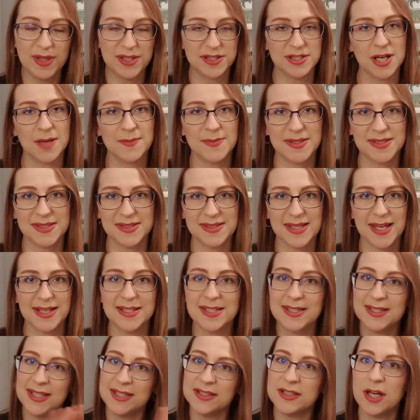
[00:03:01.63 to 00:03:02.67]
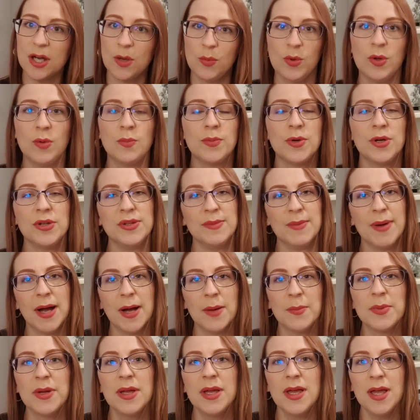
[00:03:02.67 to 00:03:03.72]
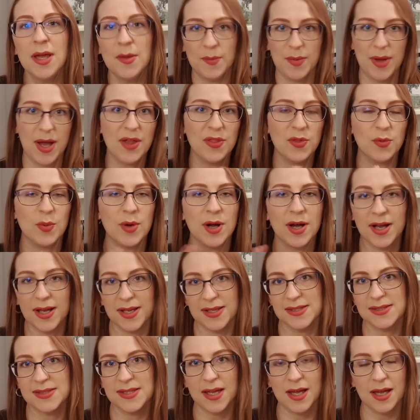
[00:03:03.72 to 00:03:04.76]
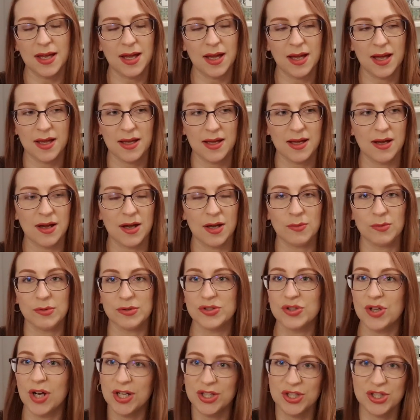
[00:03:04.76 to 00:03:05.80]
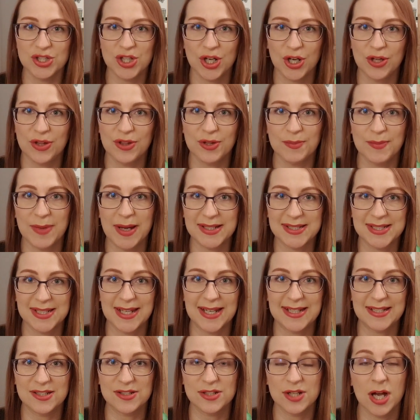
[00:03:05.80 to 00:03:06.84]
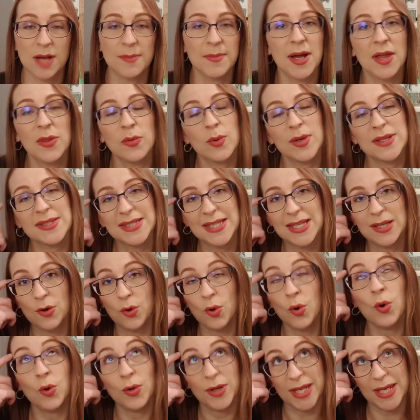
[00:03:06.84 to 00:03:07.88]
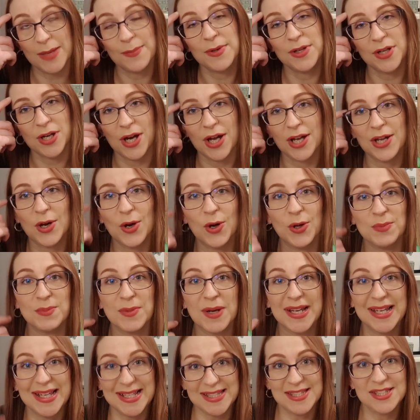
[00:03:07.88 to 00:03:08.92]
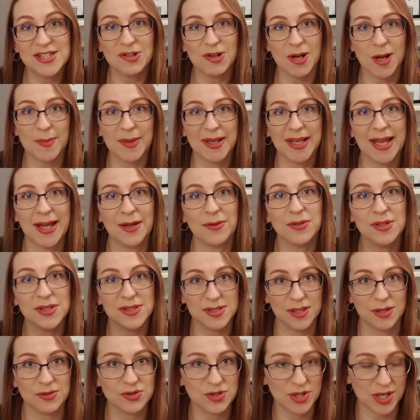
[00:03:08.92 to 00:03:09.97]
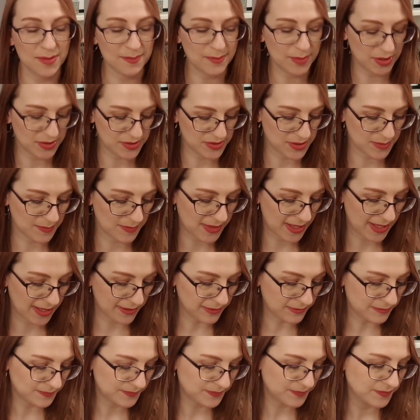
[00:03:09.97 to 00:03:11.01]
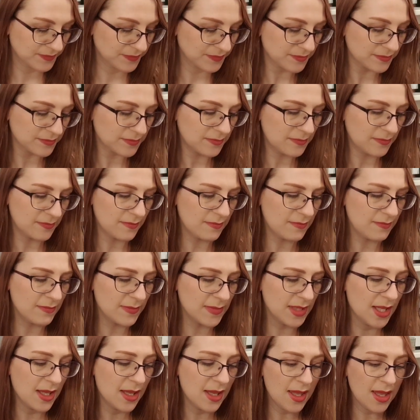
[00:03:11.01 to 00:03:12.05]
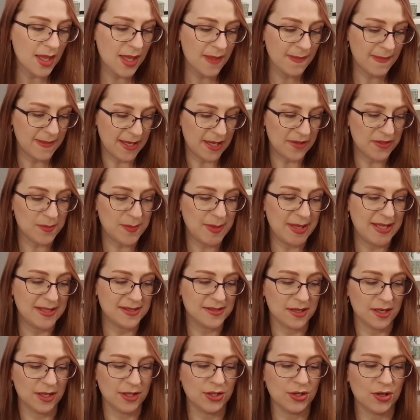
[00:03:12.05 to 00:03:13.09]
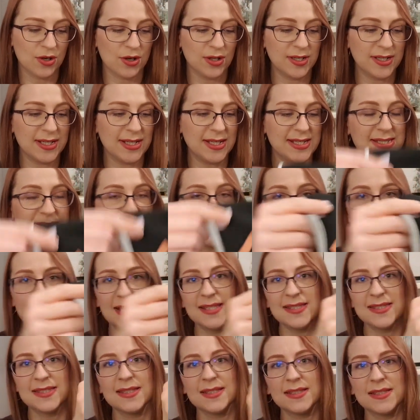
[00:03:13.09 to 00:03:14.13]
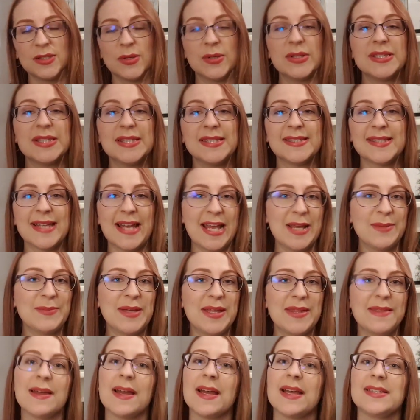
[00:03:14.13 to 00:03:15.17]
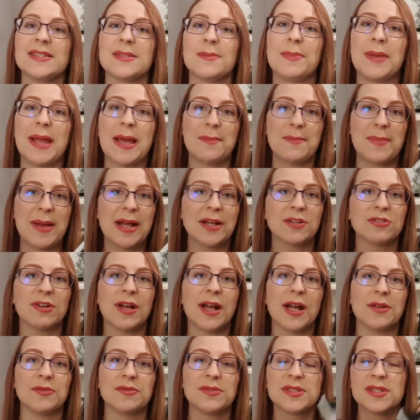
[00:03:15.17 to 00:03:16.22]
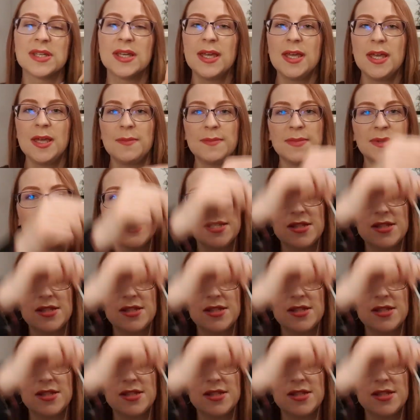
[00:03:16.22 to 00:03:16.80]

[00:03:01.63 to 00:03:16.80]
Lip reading: by the time this is edited, I will put them up. But otherwise, I will try and show you them at a later time. Otherwise, or keep an eye on my Instagram account because I'll try and post them there. The other piece I got is this. So it's the same in that it's a black background, but